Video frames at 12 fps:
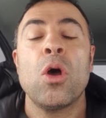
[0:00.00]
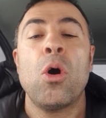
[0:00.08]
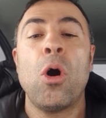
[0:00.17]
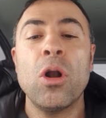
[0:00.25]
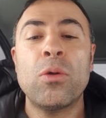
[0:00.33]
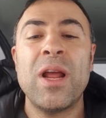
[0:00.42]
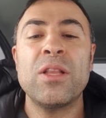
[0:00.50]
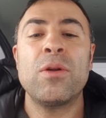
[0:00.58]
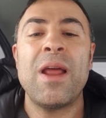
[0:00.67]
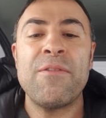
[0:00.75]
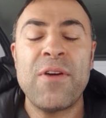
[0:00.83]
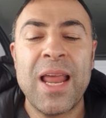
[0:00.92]
All credit to
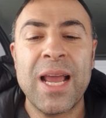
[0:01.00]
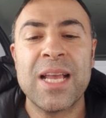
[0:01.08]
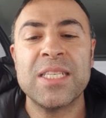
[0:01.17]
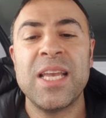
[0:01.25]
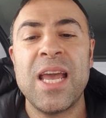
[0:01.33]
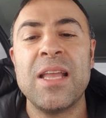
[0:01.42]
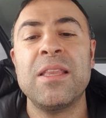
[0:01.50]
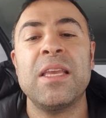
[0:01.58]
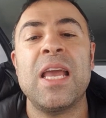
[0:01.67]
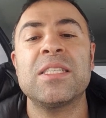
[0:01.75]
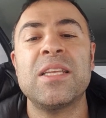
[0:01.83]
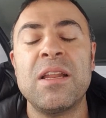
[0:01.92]
Rafa. Like I said, he
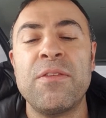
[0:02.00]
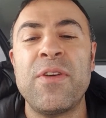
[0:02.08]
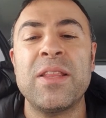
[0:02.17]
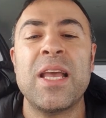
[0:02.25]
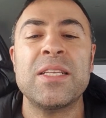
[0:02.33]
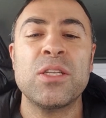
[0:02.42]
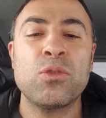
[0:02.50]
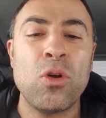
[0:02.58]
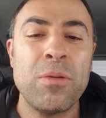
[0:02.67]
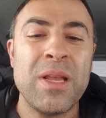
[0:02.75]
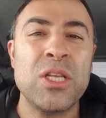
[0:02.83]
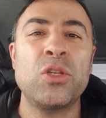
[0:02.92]
has done a fantastic
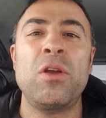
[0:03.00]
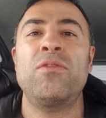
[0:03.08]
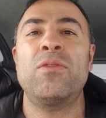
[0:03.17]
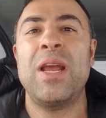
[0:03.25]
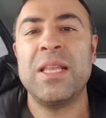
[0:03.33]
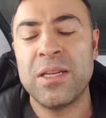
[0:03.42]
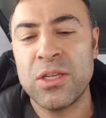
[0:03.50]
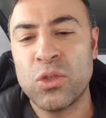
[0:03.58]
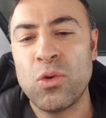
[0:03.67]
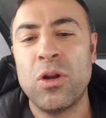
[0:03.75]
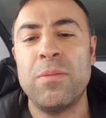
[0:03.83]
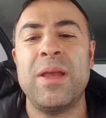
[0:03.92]
tournament. He served great in his
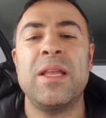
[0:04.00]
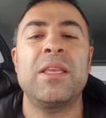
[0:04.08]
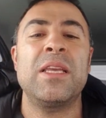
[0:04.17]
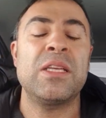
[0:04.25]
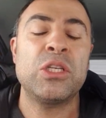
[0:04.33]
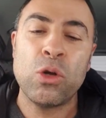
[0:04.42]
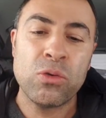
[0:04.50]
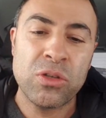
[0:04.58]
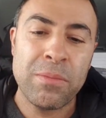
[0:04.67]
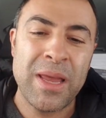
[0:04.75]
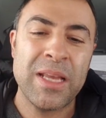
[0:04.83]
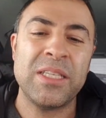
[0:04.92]
tournament. He shows
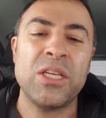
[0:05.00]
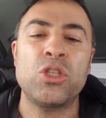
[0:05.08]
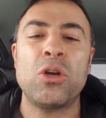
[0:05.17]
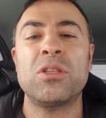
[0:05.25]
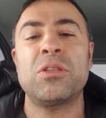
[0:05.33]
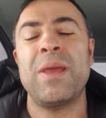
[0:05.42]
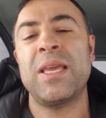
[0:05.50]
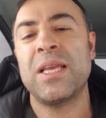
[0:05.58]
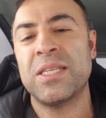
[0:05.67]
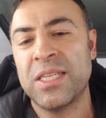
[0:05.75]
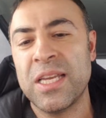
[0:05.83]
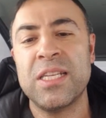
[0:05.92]
amazing shot
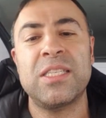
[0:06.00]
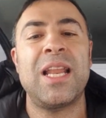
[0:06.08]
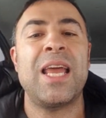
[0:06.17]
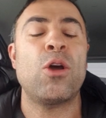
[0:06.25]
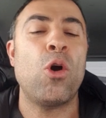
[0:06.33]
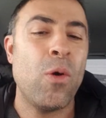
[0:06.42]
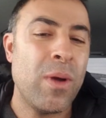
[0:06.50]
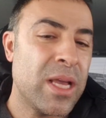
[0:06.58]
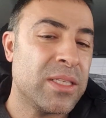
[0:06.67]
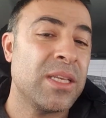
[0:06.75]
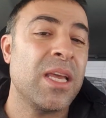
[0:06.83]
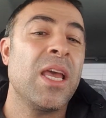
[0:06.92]
making skills, like
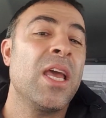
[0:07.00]
always.